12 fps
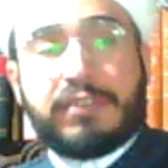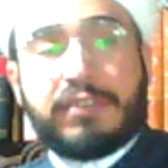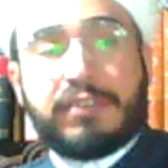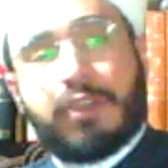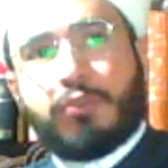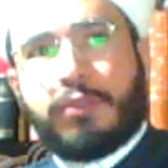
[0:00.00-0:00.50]

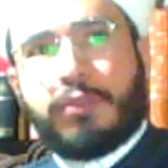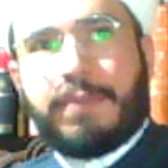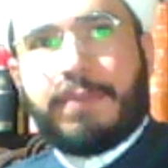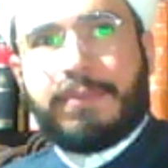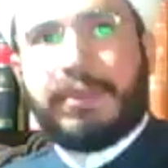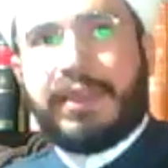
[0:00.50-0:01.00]
So I told
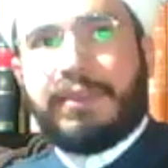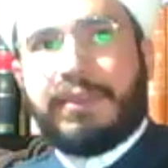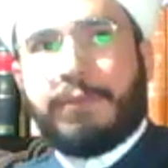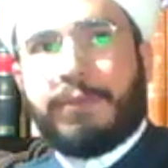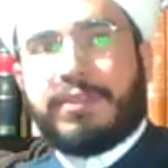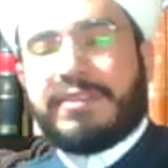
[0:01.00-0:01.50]
him,
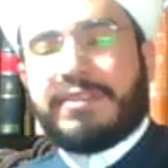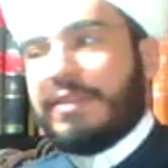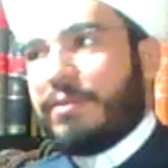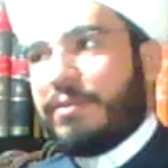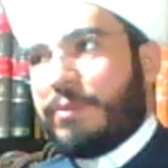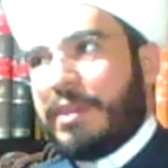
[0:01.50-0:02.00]
yani, what is the
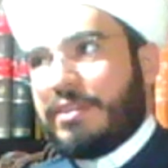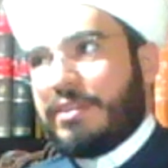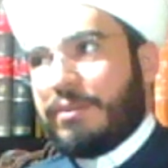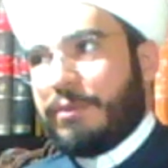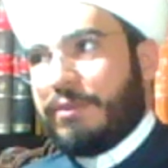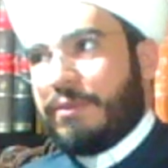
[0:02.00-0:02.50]

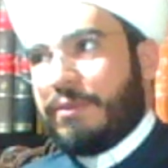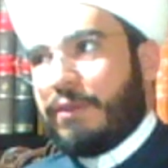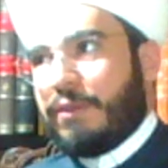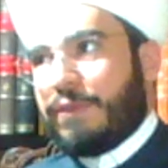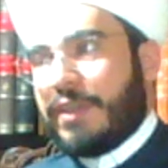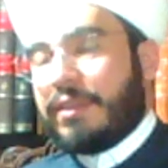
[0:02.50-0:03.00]
interpretation? What do you
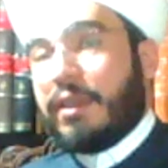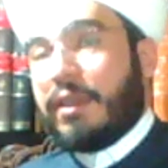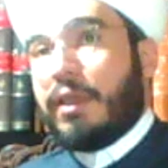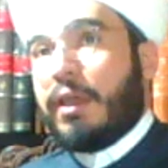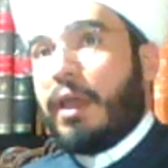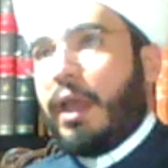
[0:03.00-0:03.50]
think of that?
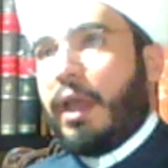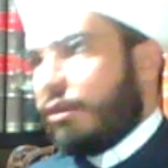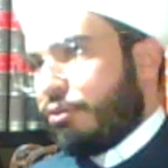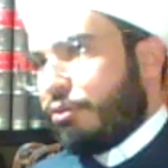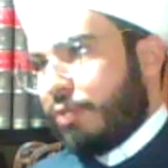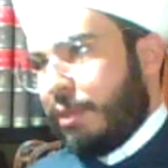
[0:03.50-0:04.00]

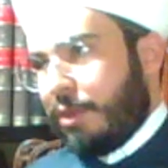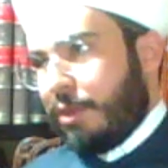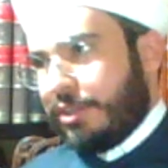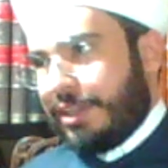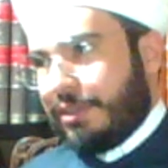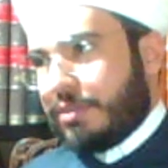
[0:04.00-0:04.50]
And usually my
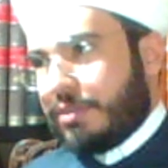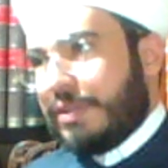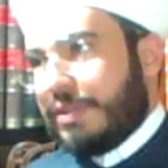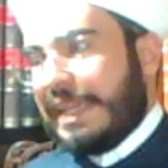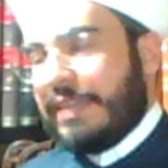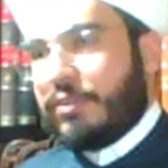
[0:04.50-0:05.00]
sheikh doesn't
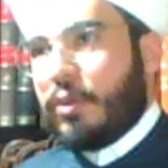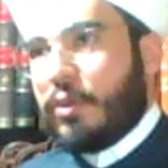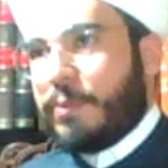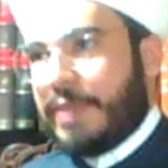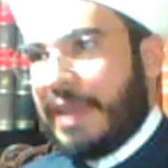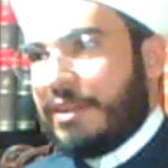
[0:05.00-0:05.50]
really
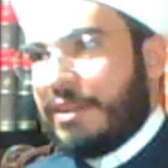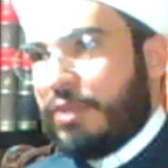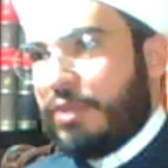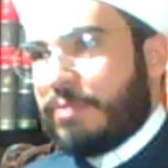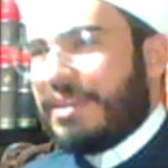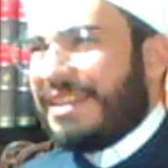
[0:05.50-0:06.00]
interpret any
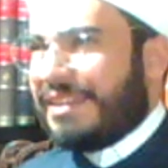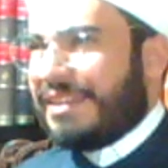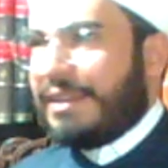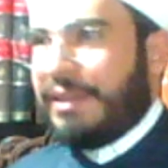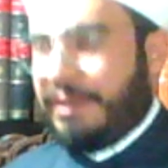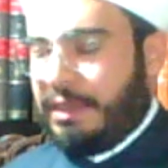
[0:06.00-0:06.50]
dreams. He
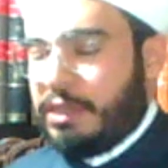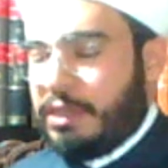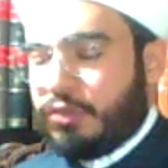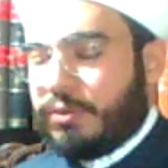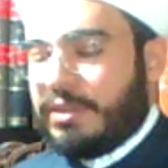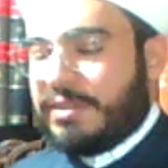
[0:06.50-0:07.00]

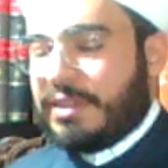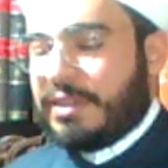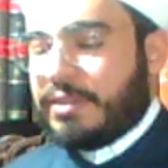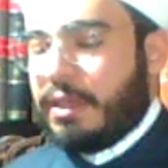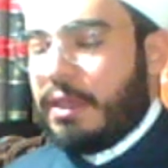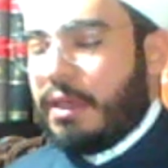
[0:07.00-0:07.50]
usually
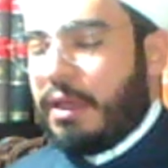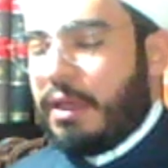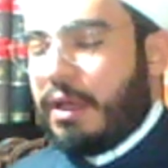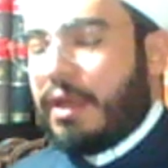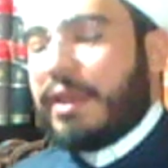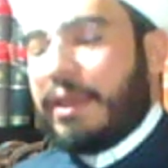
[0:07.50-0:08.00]
says,
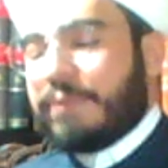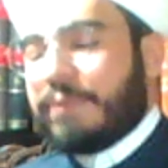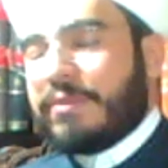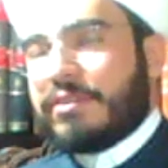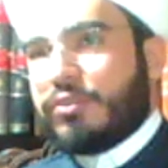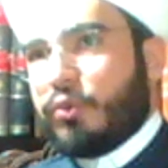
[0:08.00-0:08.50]
yeah,
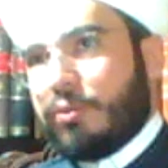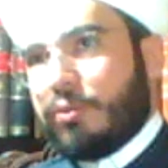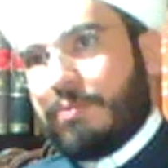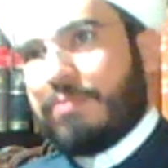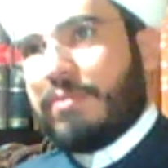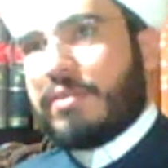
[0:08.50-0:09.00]
this is good,
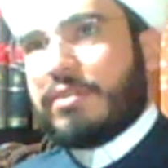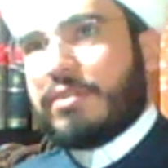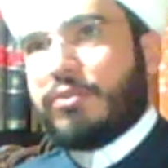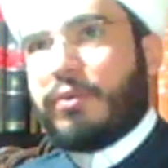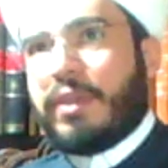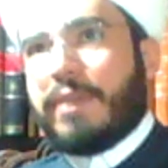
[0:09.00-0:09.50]
this
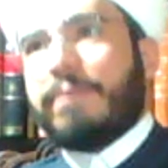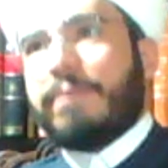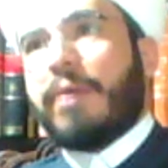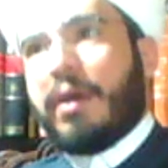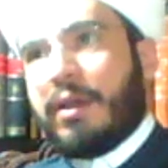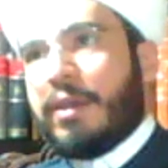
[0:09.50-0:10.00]
is okay,
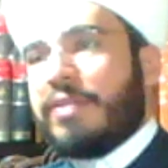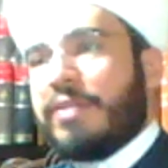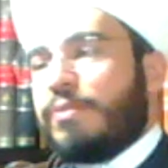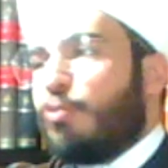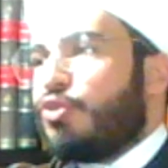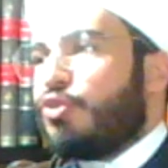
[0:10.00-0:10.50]

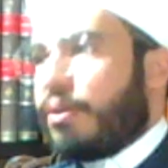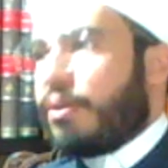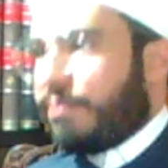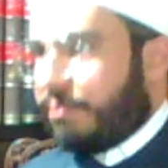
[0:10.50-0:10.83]
it's bushra,